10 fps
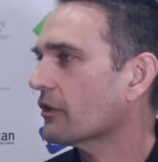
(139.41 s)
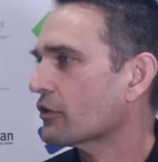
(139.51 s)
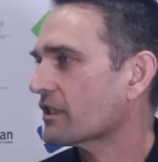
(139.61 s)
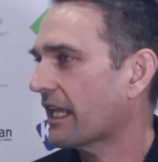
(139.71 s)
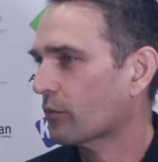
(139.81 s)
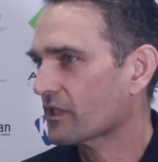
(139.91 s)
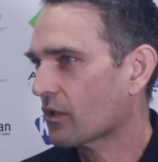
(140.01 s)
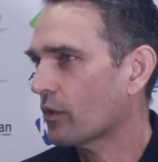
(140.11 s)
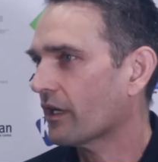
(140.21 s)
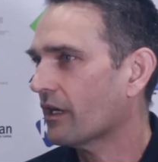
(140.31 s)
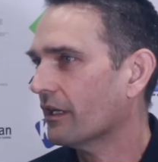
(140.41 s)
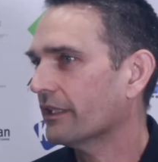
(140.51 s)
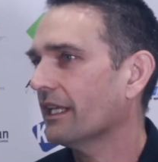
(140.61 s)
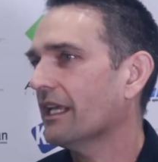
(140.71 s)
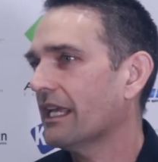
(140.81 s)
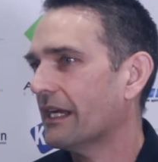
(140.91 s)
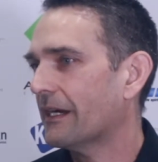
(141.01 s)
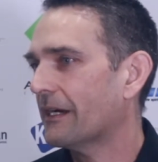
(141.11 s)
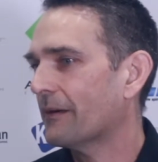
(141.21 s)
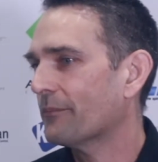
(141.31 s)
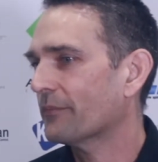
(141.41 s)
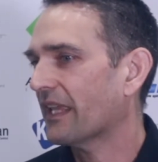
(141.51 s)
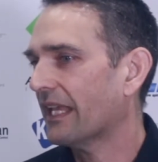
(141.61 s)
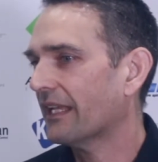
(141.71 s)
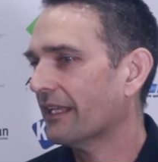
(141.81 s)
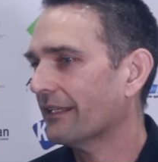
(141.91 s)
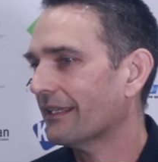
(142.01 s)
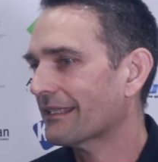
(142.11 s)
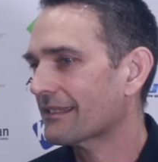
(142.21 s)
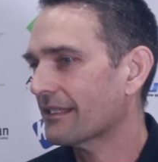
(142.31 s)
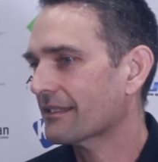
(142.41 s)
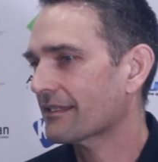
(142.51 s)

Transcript: understand what's going on, and it's